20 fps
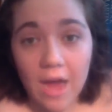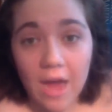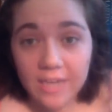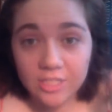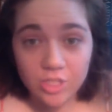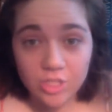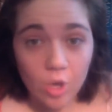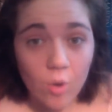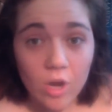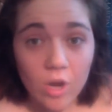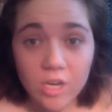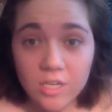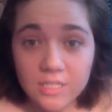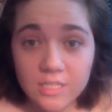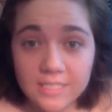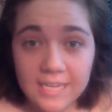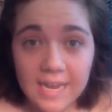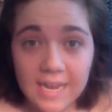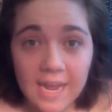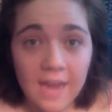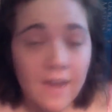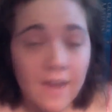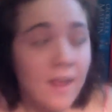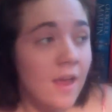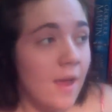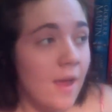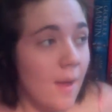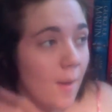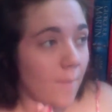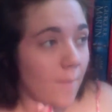I don't understand.
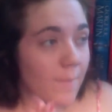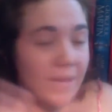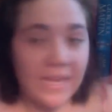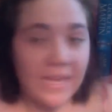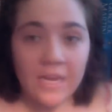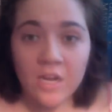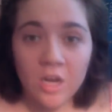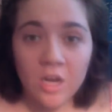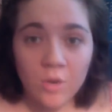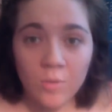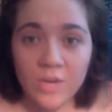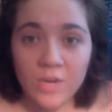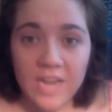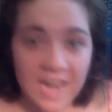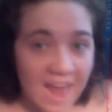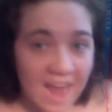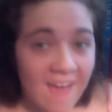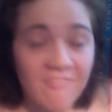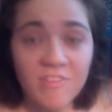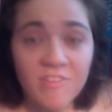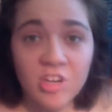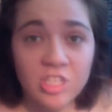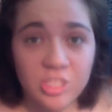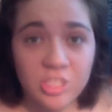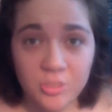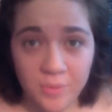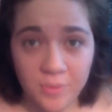Peter would never do